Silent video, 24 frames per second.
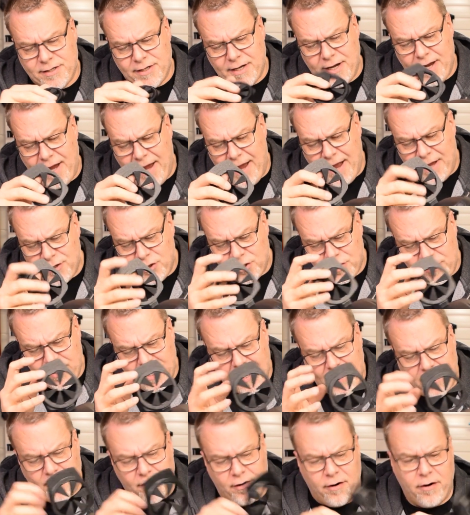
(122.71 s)
an
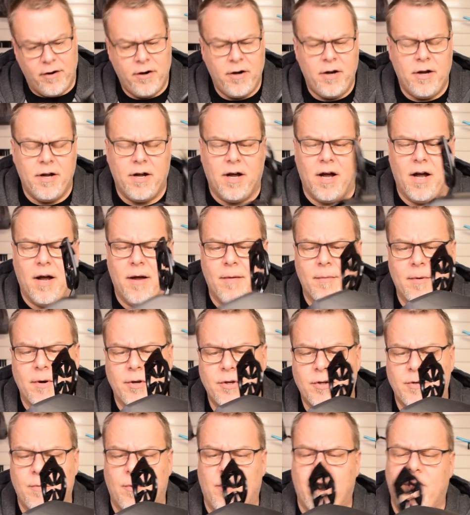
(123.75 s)
agitator. Here,
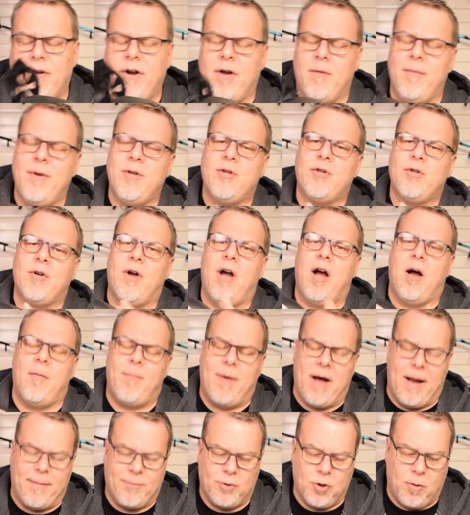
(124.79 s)
let me show how it
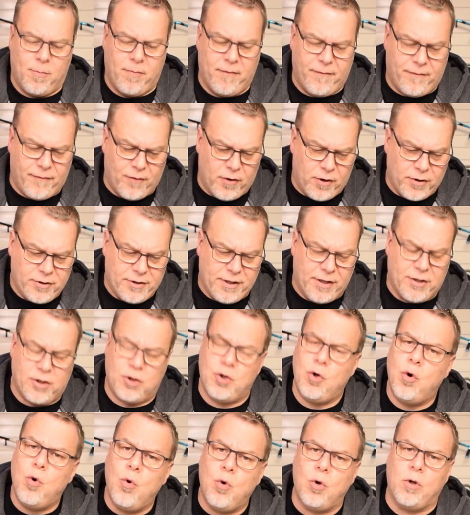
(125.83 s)
pops open first. It's
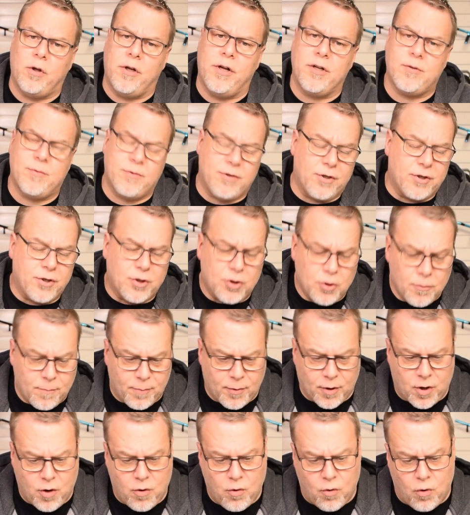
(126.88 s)
toolless, which is
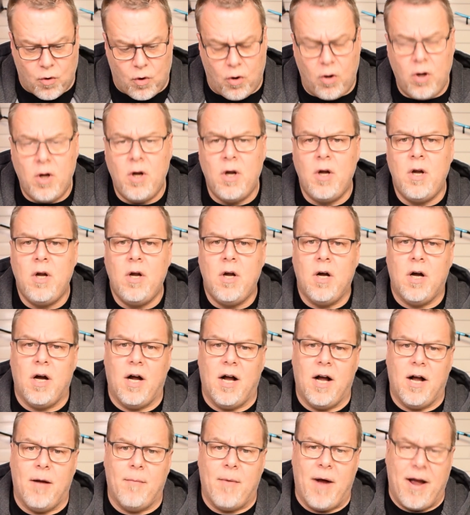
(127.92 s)
super cool.
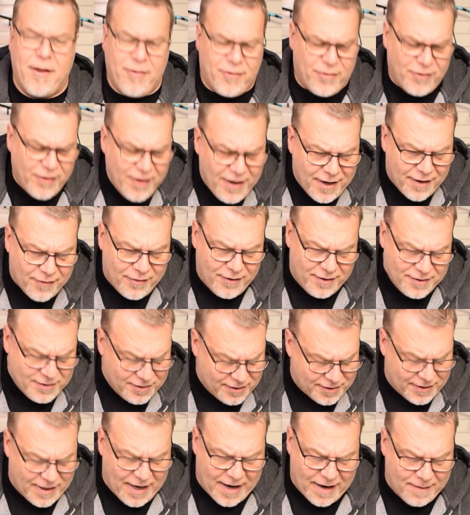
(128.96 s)
I think this
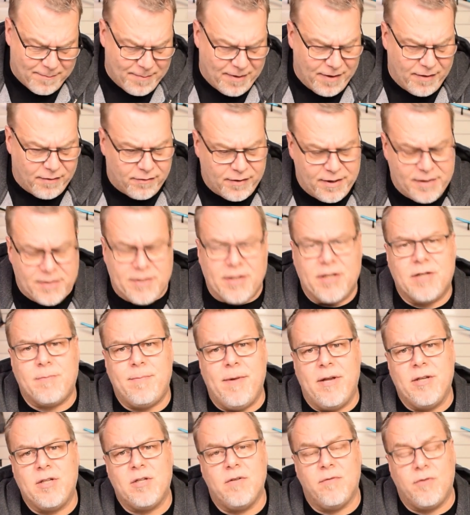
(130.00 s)
has got to be the least
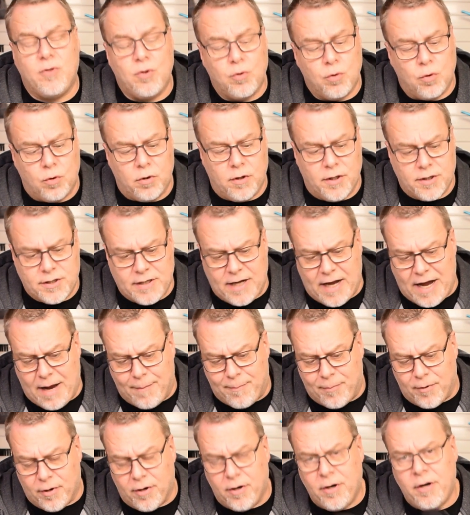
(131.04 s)
expensive toolless
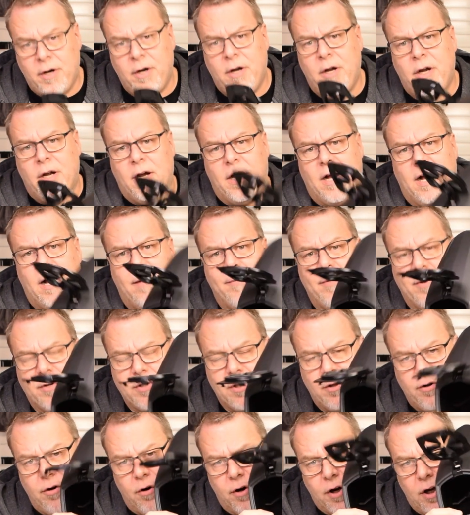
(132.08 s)
hopper. There's a
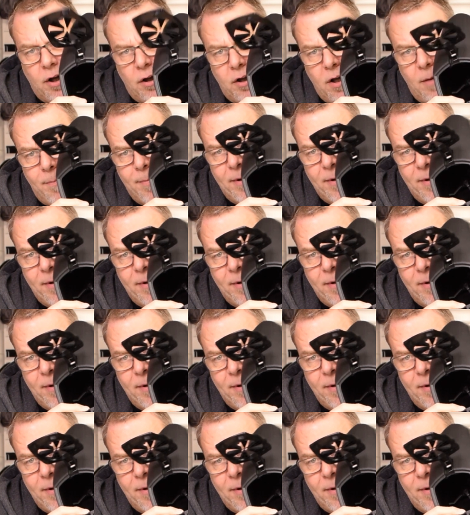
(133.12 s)
little clip